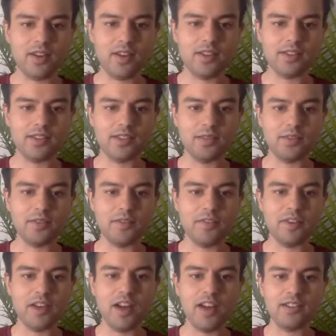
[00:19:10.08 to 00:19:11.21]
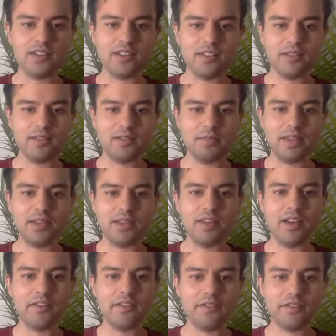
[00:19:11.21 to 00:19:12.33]
concept of not being
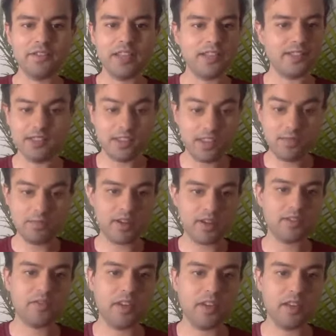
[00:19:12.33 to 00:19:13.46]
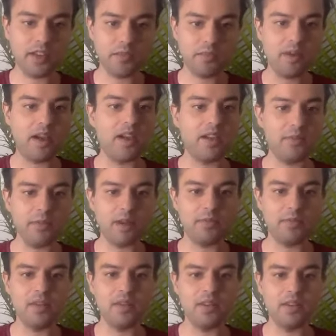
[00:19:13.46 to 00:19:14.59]
enough. That's the biggest failing in my
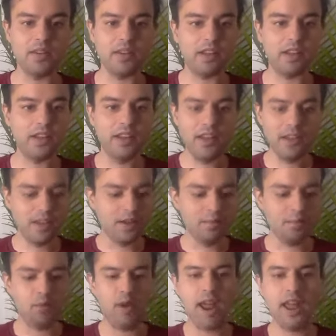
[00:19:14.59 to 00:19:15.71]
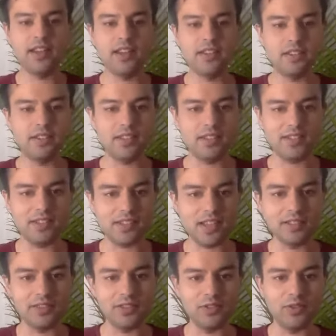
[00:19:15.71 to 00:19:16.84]
opinion. Like brand agencies
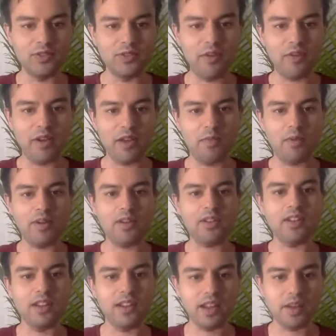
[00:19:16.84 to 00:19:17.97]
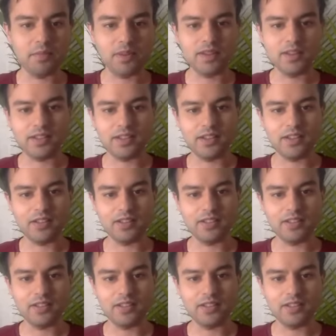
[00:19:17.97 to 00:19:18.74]
sell to you that way, marketing companies sell to you,